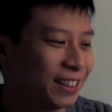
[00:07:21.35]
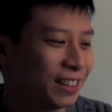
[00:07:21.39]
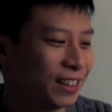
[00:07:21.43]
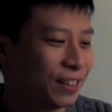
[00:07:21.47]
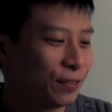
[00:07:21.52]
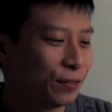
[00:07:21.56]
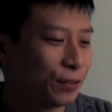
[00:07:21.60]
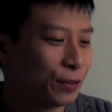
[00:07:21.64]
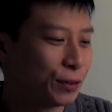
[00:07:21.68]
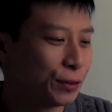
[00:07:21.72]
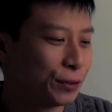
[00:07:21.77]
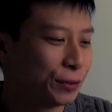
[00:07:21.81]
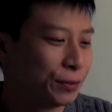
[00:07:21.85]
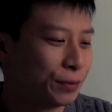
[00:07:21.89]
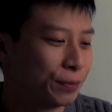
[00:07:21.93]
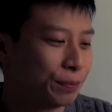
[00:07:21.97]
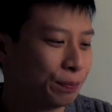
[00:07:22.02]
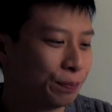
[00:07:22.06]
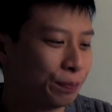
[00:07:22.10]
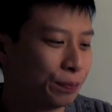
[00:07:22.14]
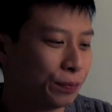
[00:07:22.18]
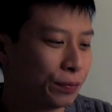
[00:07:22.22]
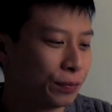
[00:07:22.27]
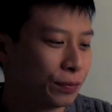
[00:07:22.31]
If you're
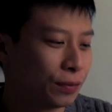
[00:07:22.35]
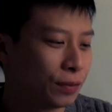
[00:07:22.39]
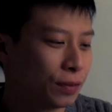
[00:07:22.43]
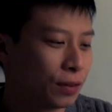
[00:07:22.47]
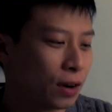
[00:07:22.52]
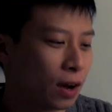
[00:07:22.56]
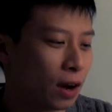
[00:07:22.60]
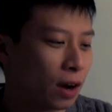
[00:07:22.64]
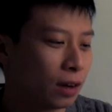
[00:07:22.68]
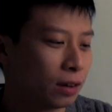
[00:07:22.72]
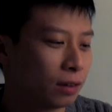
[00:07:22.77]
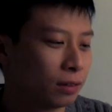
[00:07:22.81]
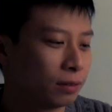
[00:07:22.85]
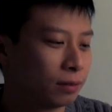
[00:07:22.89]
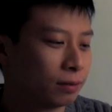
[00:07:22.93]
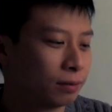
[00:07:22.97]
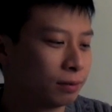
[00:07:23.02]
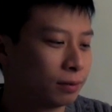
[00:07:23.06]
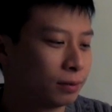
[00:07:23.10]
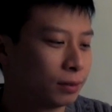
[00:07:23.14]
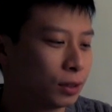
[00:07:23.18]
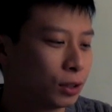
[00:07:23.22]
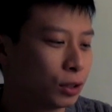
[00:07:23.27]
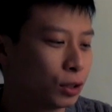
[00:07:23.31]
not
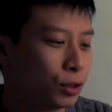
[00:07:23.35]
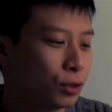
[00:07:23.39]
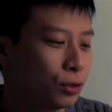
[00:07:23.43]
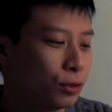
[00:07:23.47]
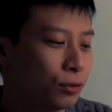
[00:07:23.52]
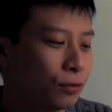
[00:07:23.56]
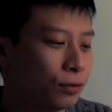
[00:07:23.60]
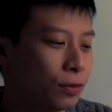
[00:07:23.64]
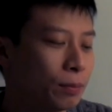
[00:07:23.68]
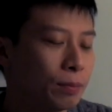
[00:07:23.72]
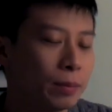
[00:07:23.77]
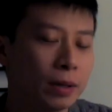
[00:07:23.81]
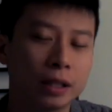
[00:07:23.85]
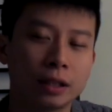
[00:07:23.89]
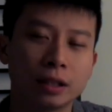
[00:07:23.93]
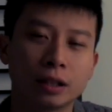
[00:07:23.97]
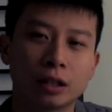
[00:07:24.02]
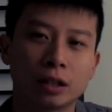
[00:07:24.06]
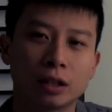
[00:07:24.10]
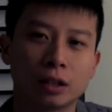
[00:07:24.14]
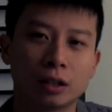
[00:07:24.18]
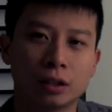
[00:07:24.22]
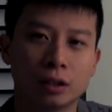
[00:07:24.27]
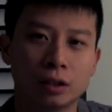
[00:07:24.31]
too
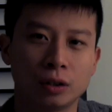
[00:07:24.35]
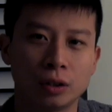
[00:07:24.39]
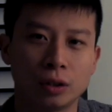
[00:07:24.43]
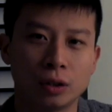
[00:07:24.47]
familiar